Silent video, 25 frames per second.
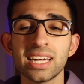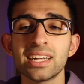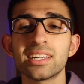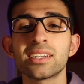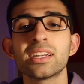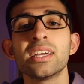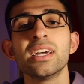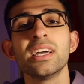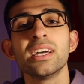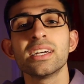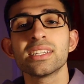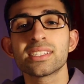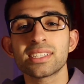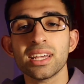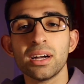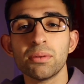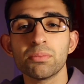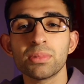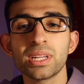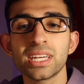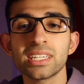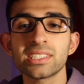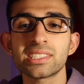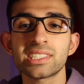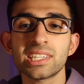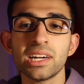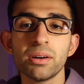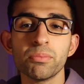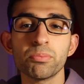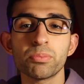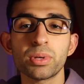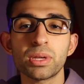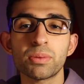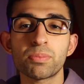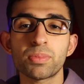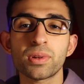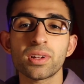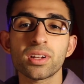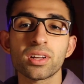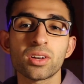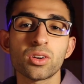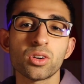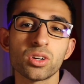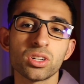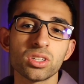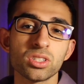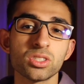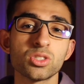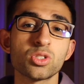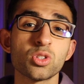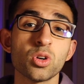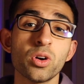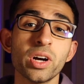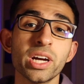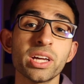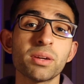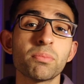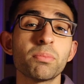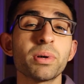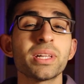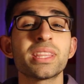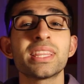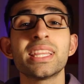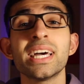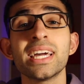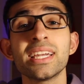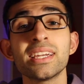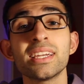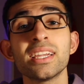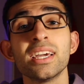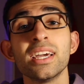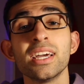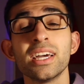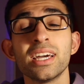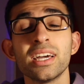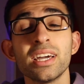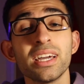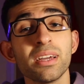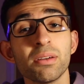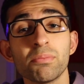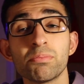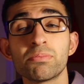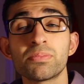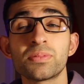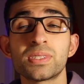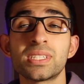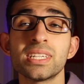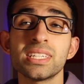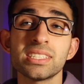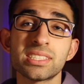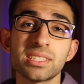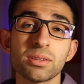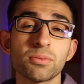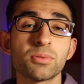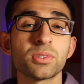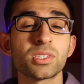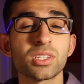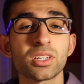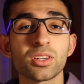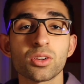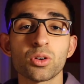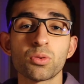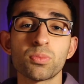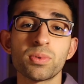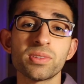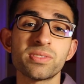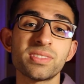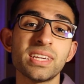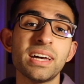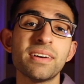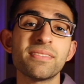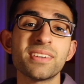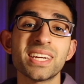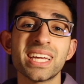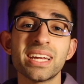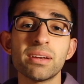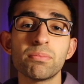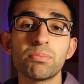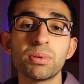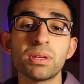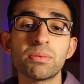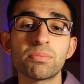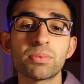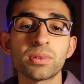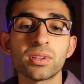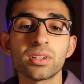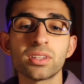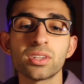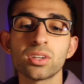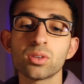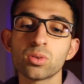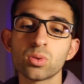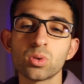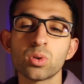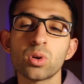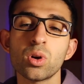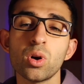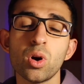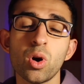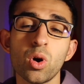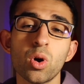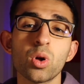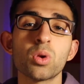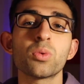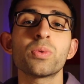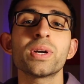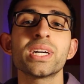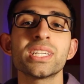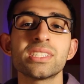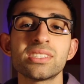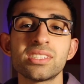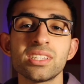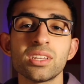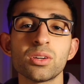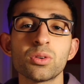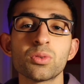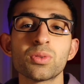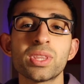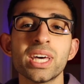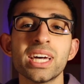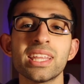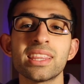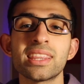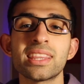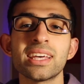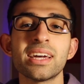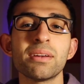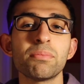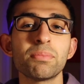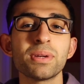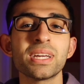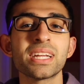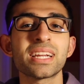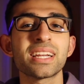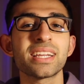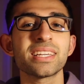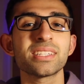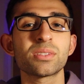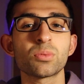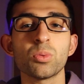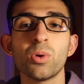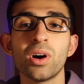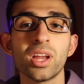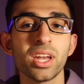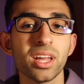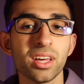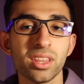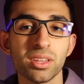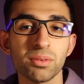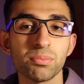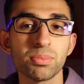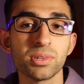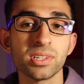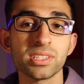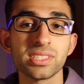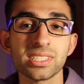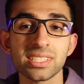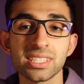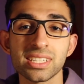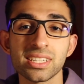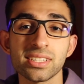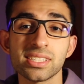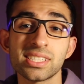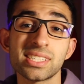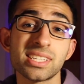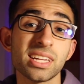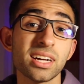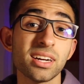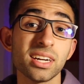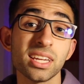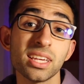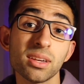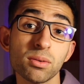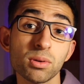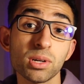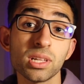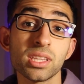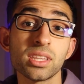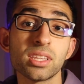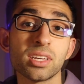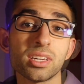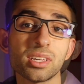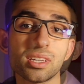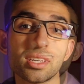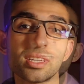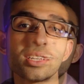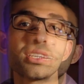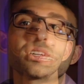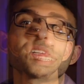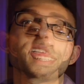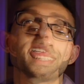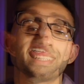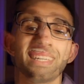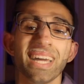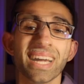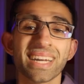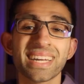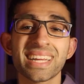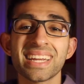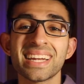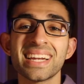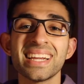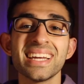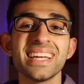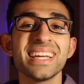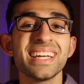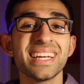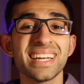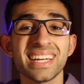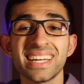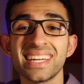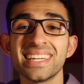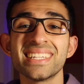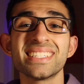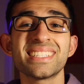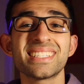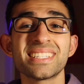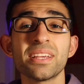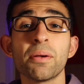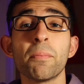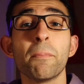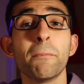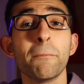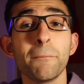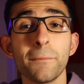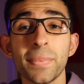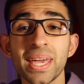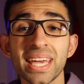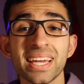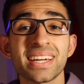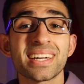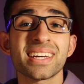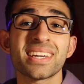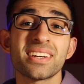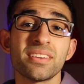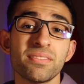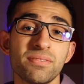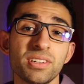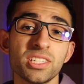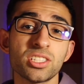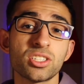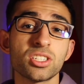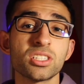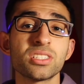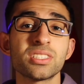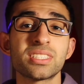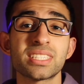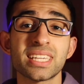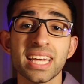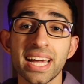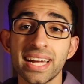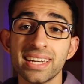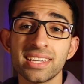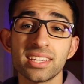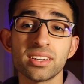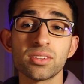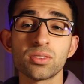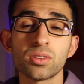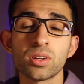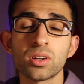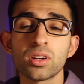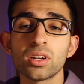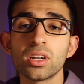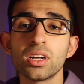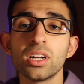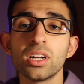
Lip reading: And some days some people couldn't join, but then since it was a group of 7-8 people, you always knew that there'd be at least one other person to study with. Secondly is make a revision schedule.